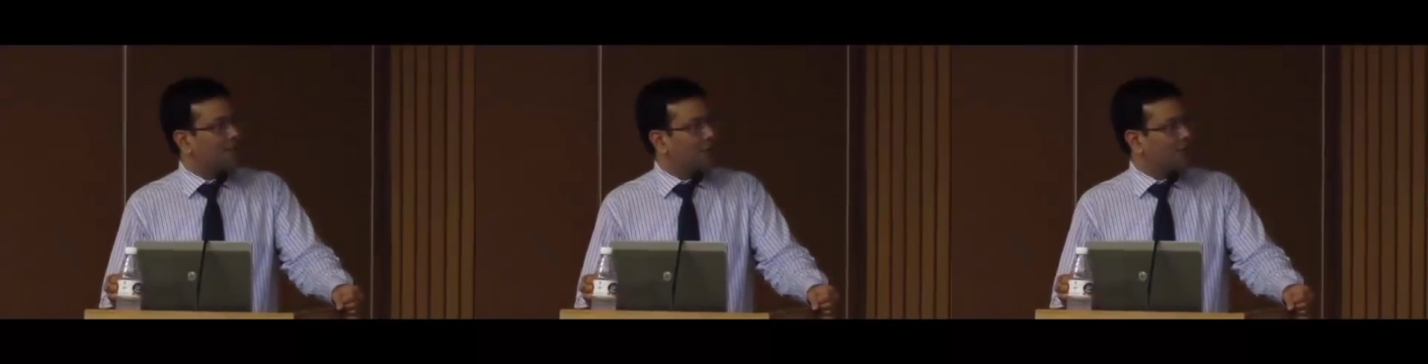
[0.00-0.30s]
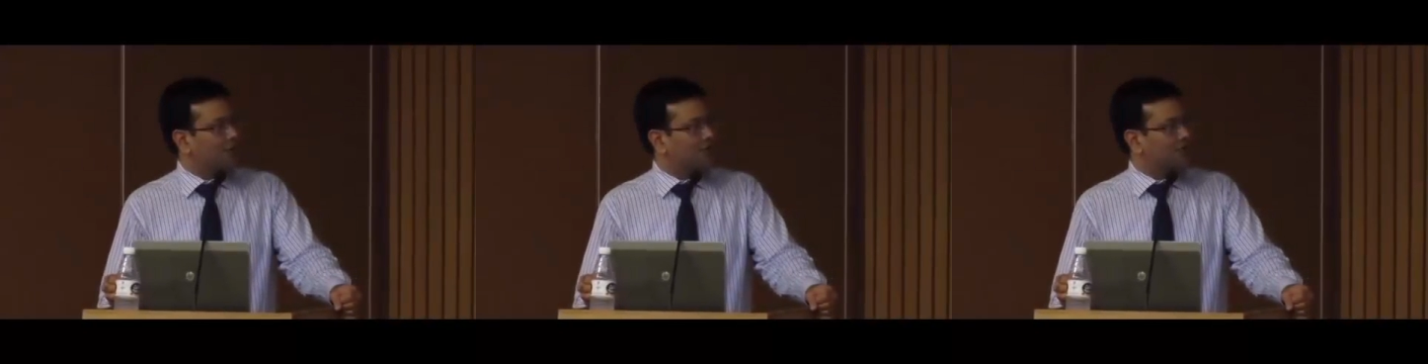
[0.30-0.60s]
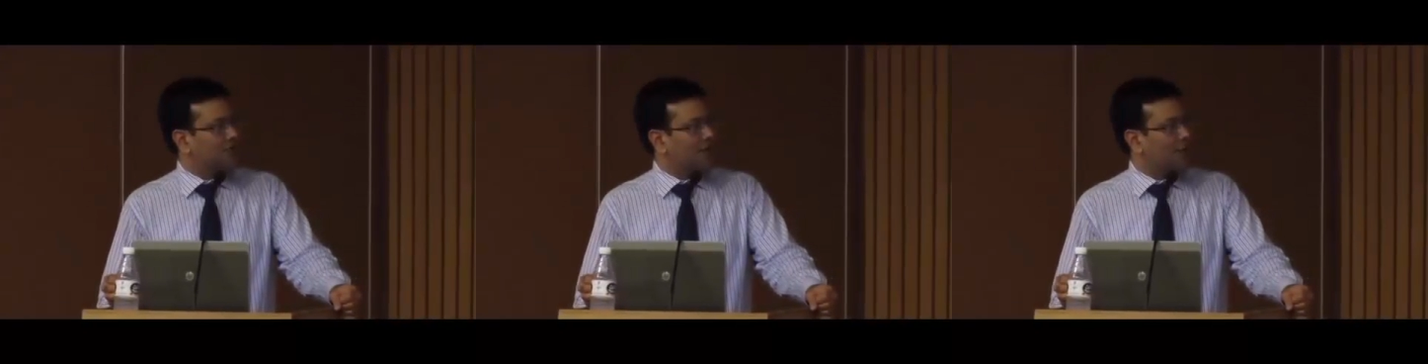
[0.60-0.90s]
of
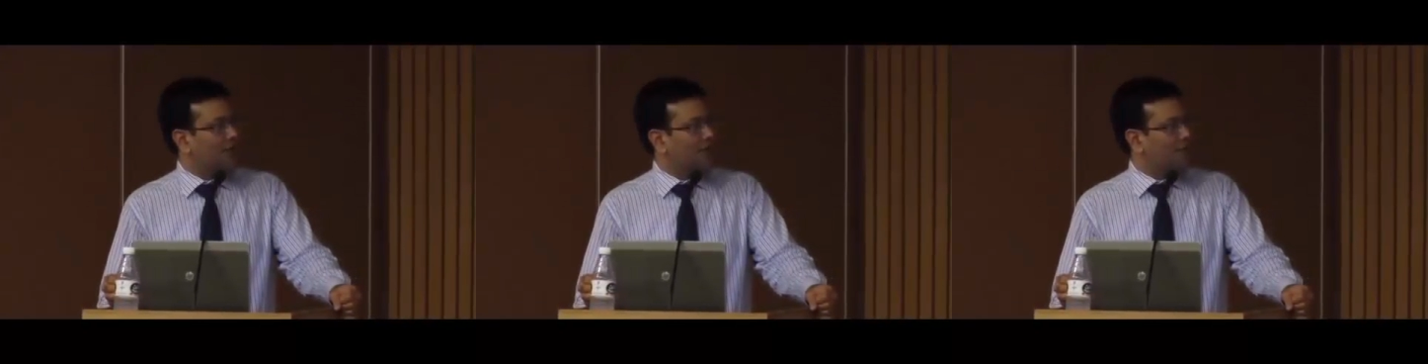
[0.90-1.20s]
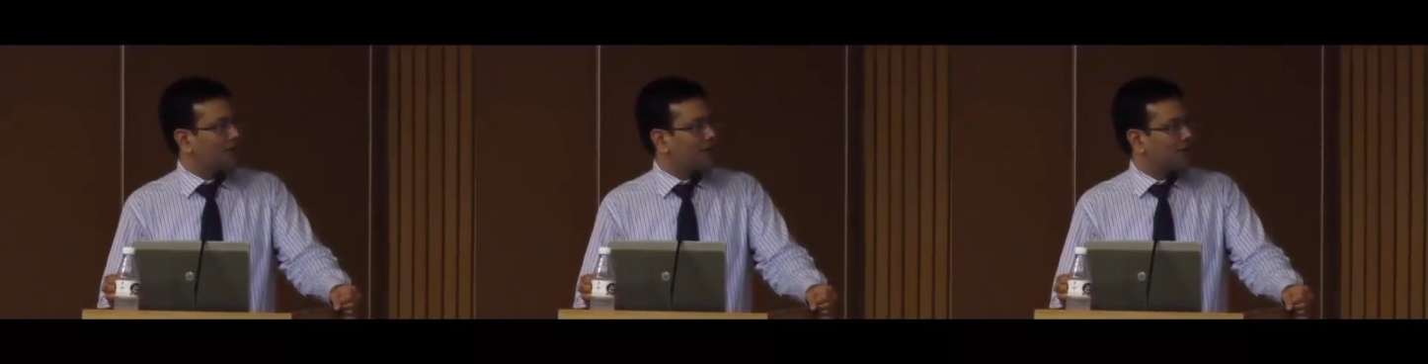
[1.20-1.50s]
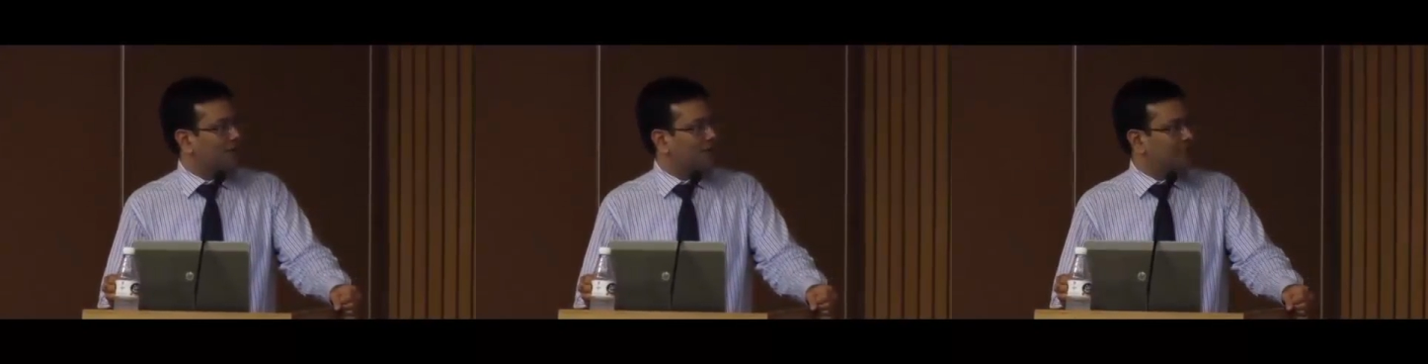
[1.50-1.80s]
approaches, including
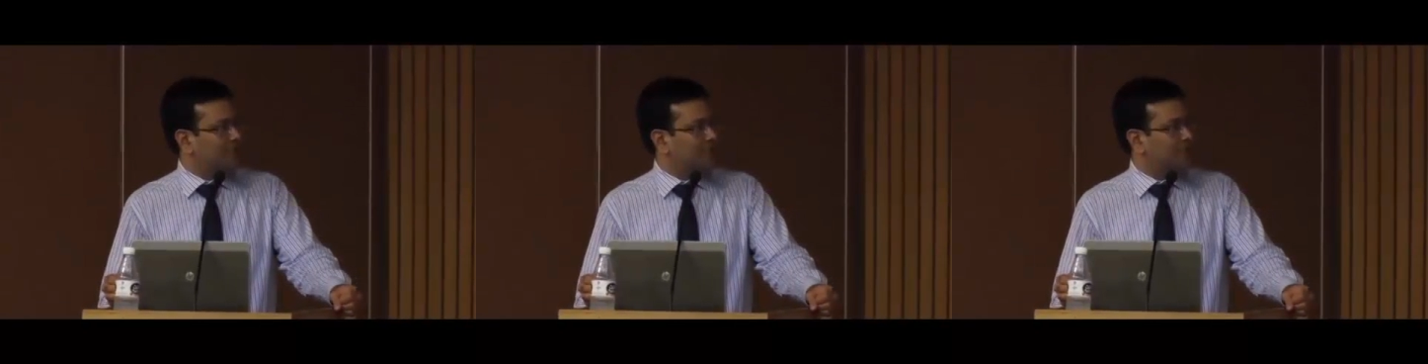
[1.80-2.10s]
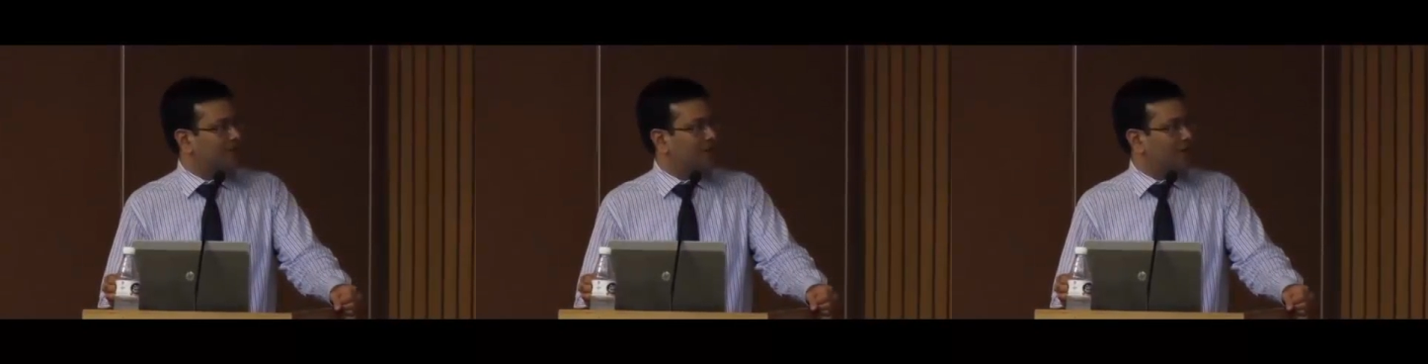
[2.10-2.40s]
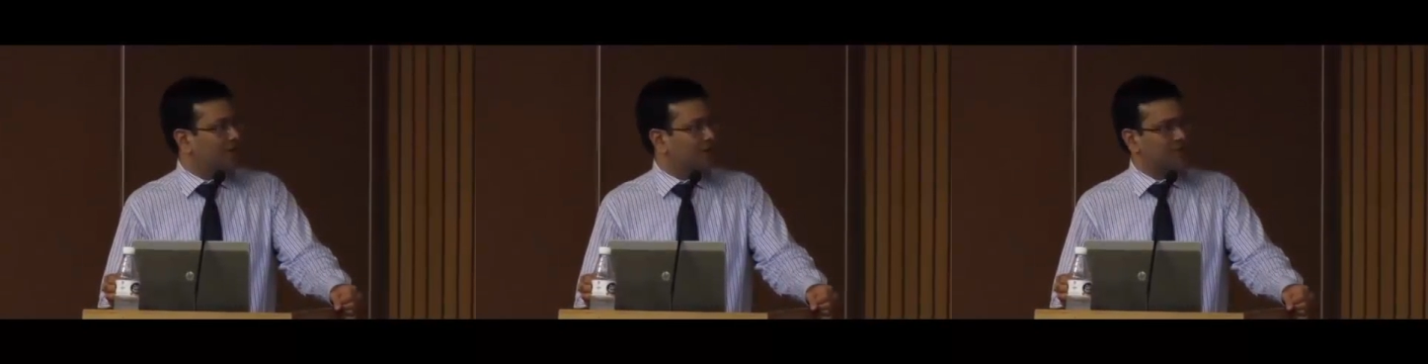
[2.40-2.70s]
implementation research,
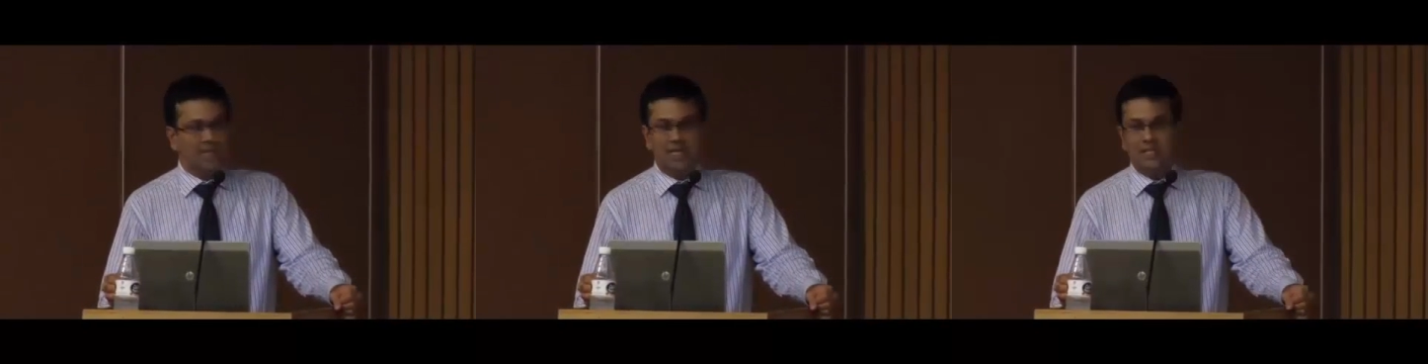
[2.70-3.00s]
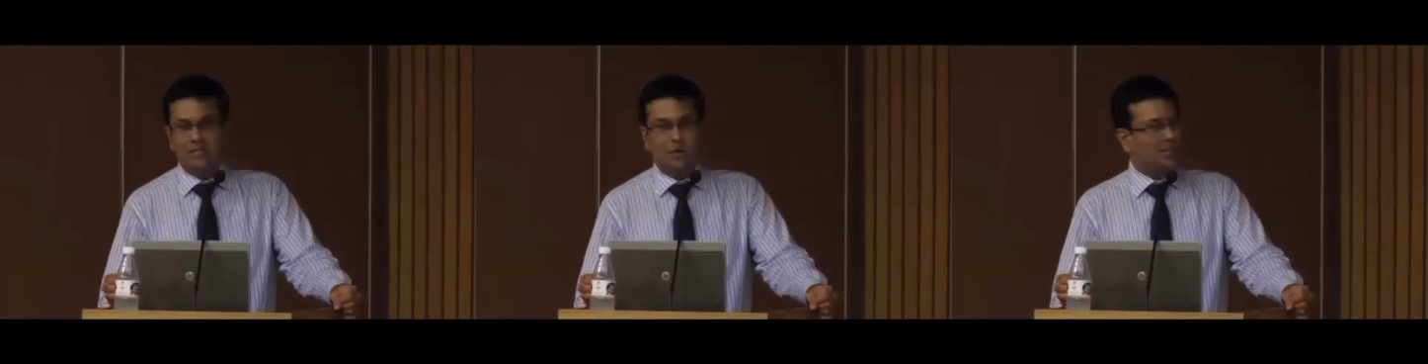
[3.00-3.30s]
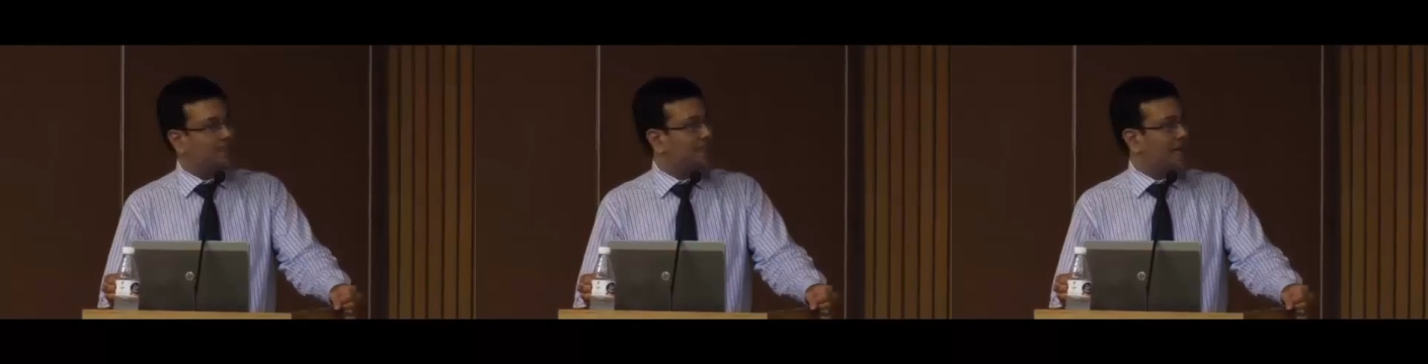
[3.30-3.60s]
evaluation science,
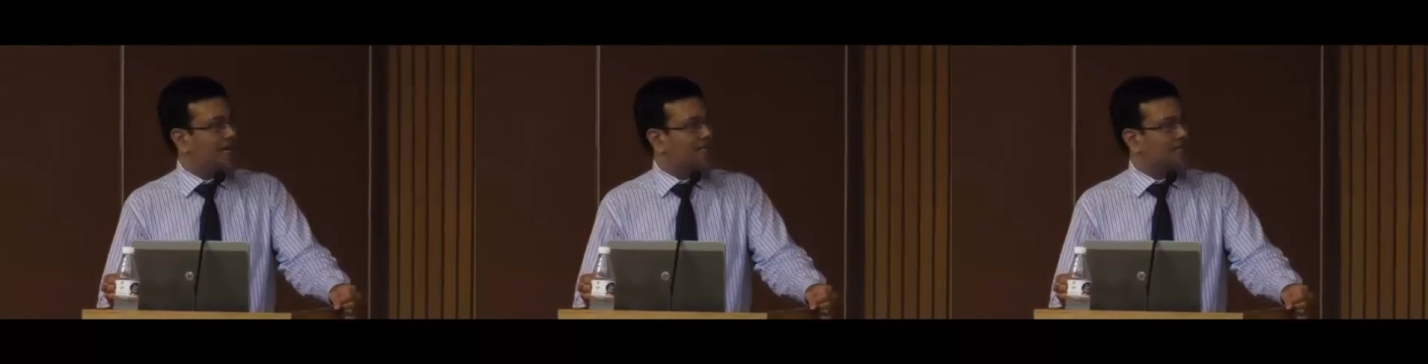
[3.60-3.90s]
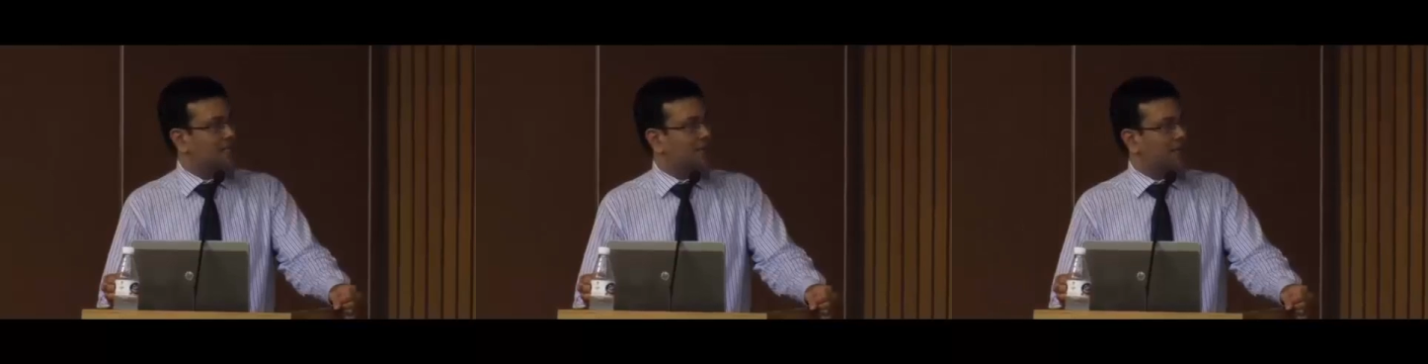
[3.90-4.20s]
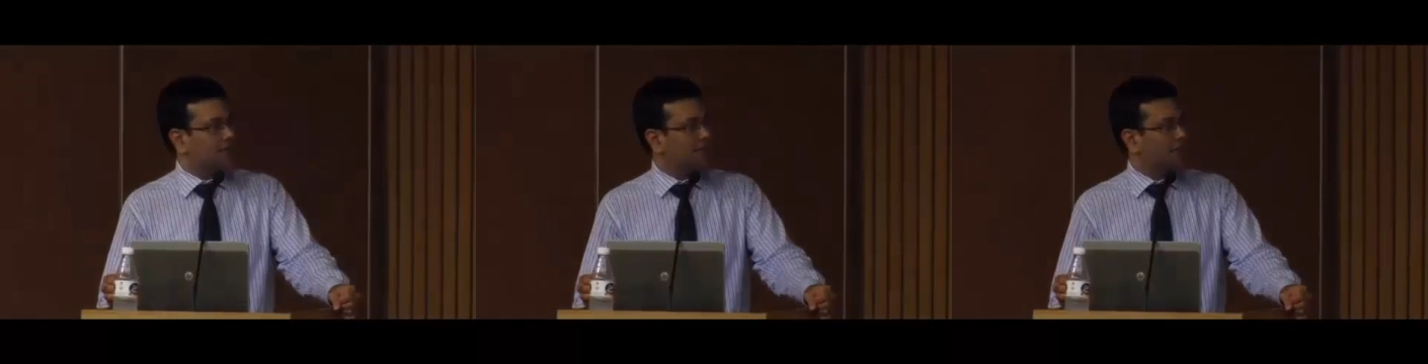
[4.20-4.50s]
policy analysis,
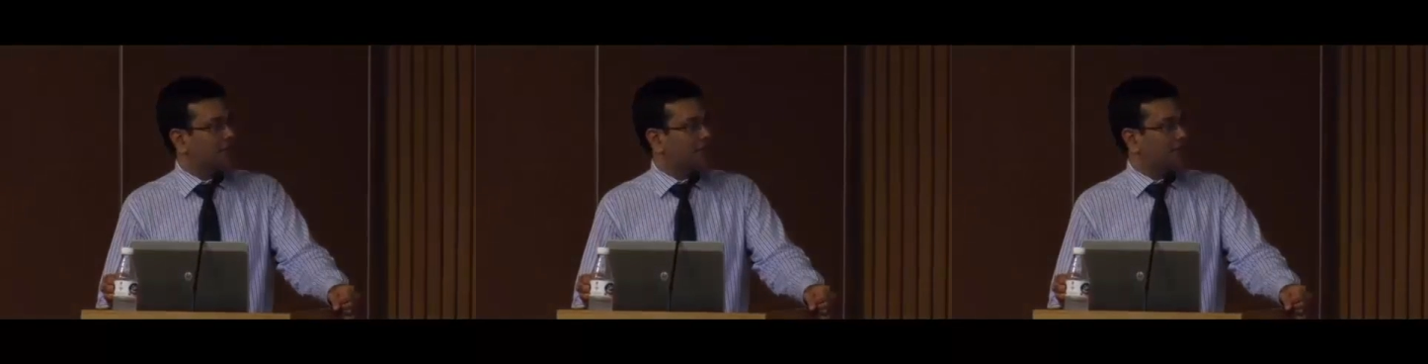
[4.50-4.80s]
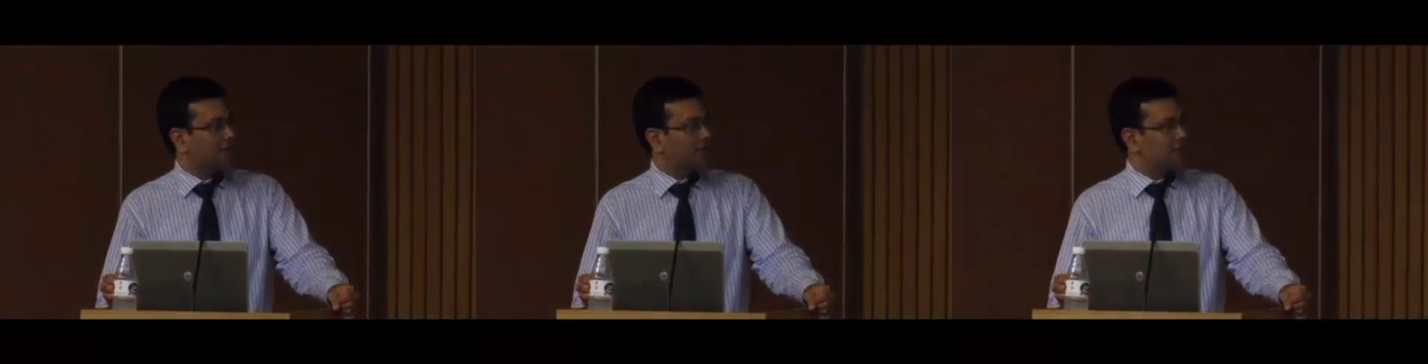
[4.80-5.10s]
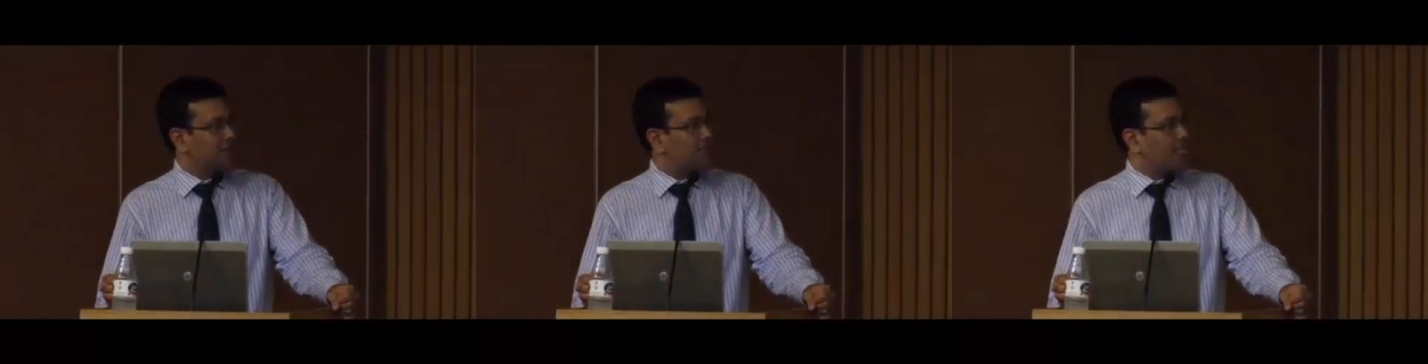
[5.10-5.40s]
participatory
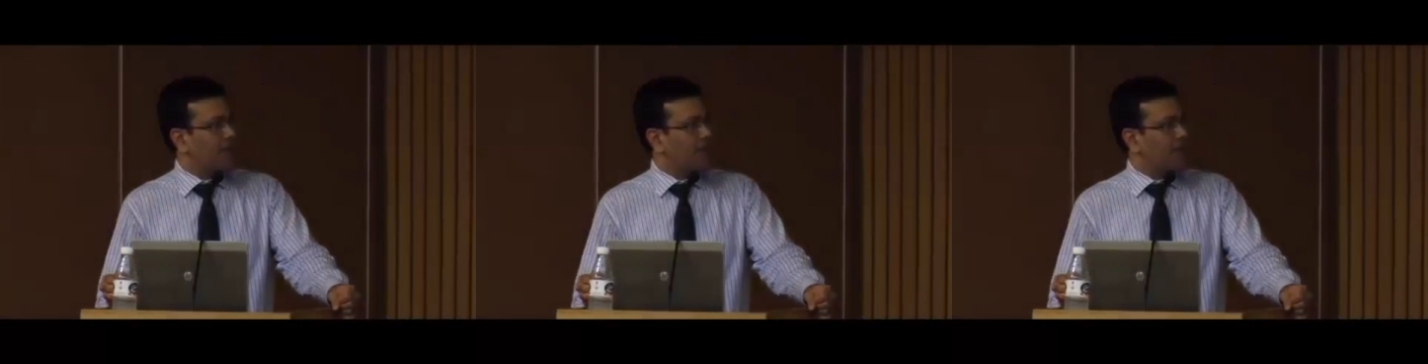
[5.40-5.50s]
research,